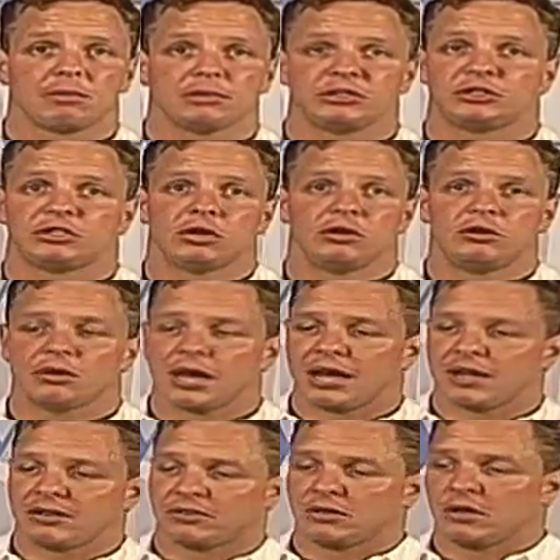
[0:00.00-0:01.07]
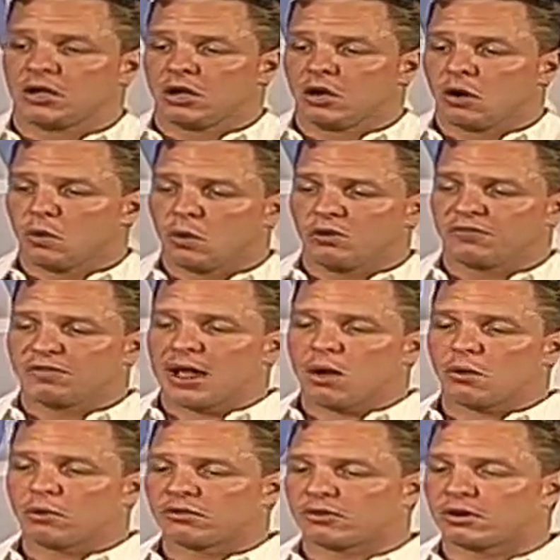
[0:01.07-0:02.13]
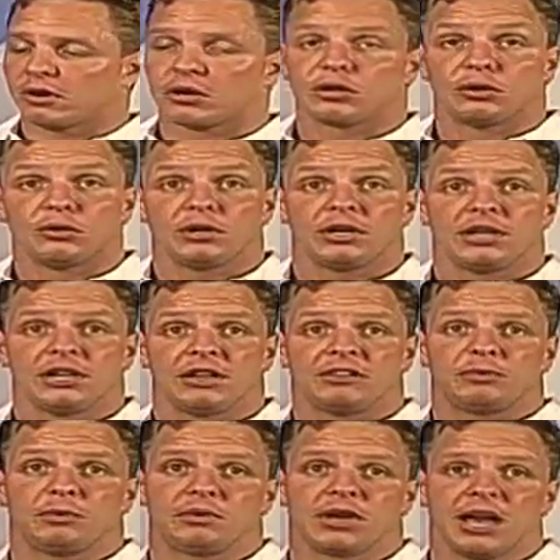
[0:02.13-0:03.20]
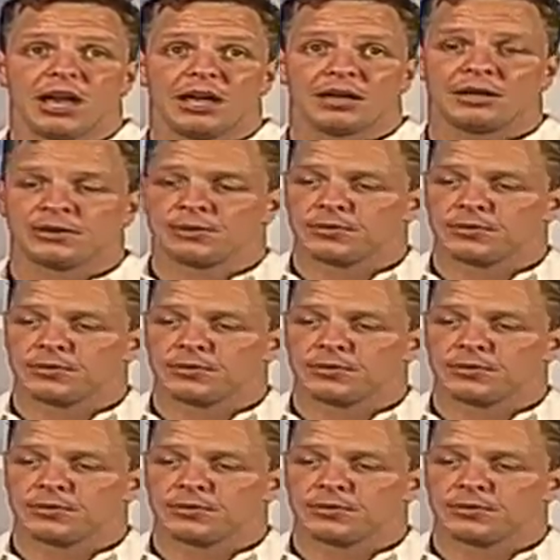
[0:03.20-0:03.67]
I'm going to show you guys what flowers are included in this bouquet.